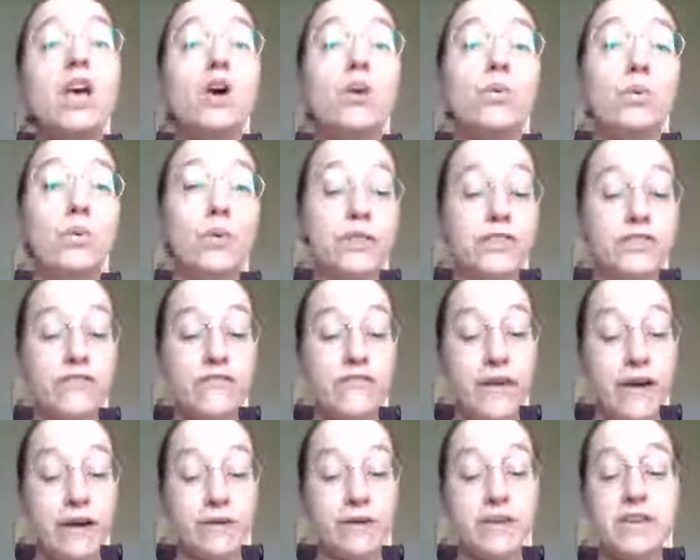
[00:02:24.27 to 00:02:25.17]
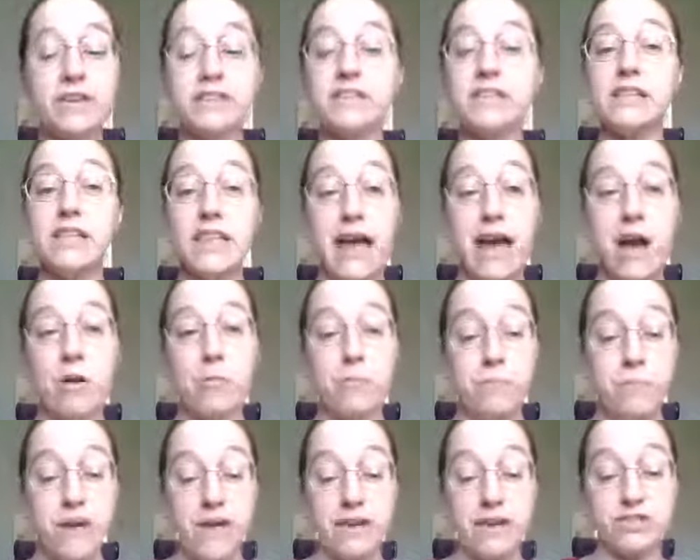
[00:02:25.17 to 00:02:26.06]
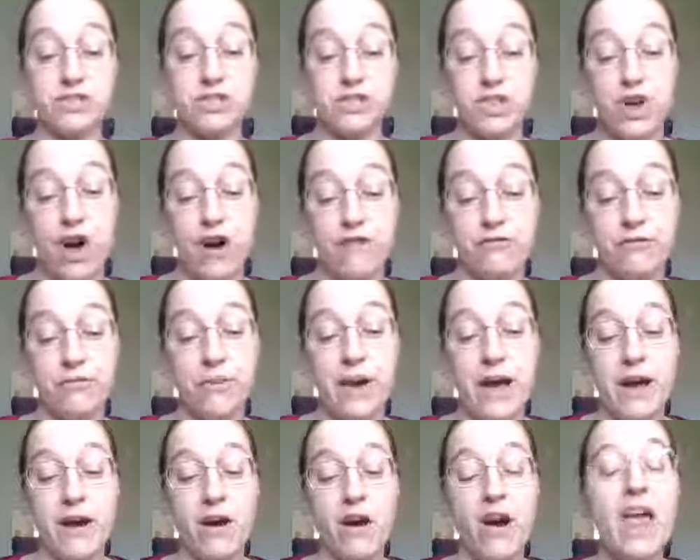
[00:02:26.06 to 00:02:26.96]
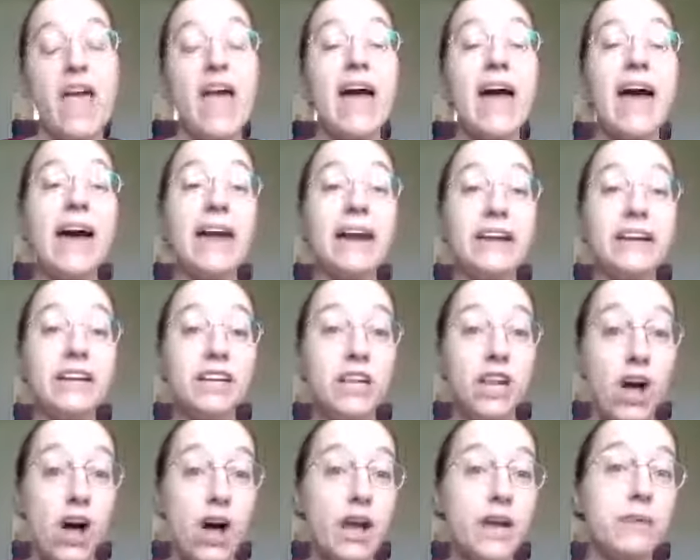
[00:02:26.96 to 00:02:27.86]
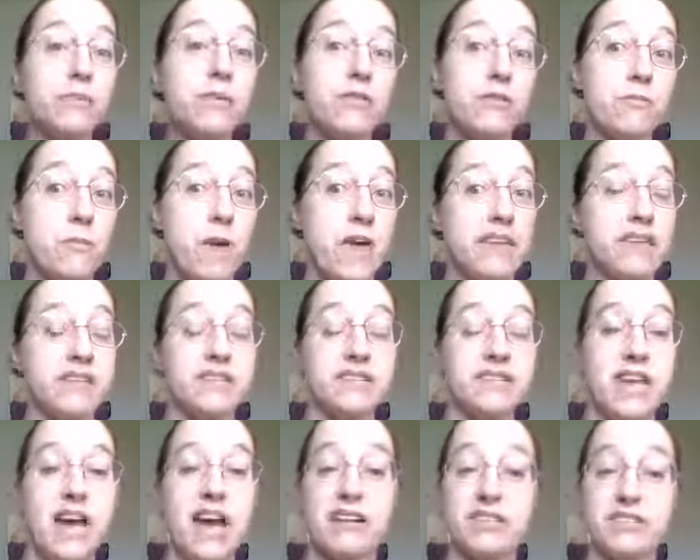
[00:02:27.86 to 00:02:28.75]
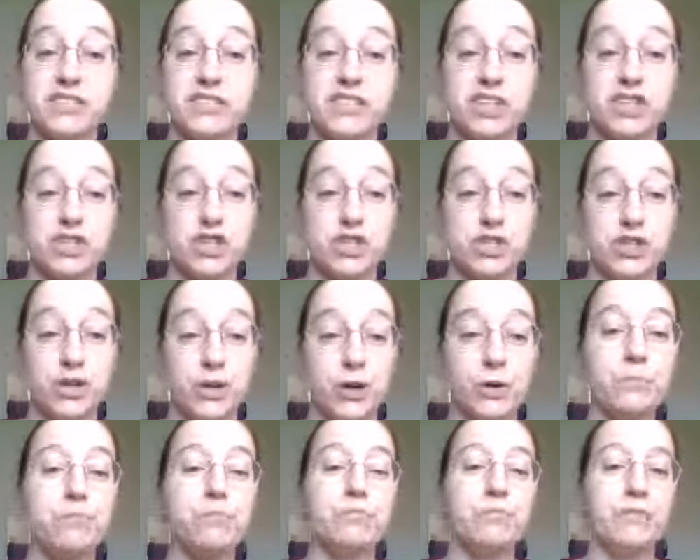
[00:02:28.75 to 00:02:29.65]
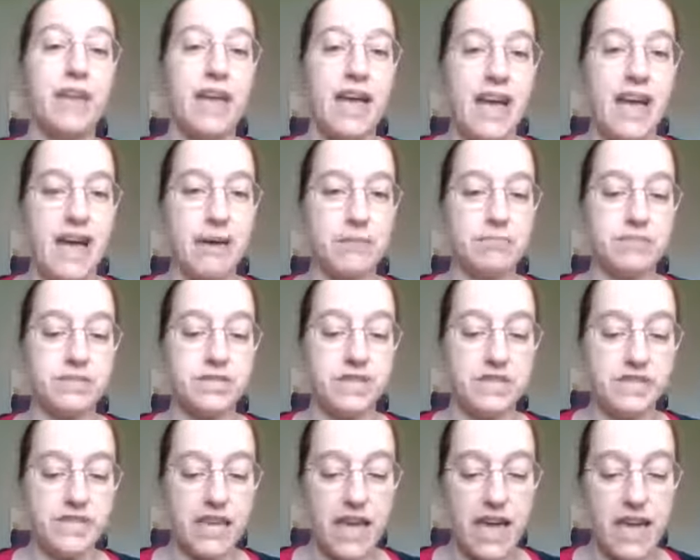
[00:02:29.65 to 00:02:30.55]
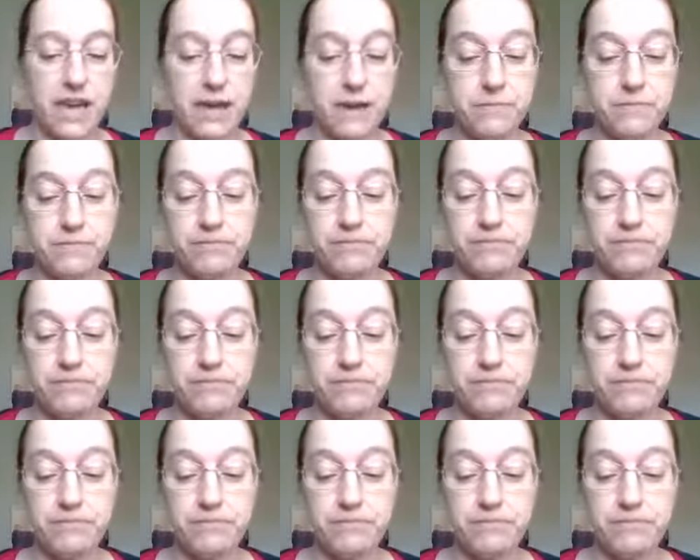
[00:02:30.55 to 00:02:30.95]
With the various cloud-based software and in line with Making Tax Digital, MTD,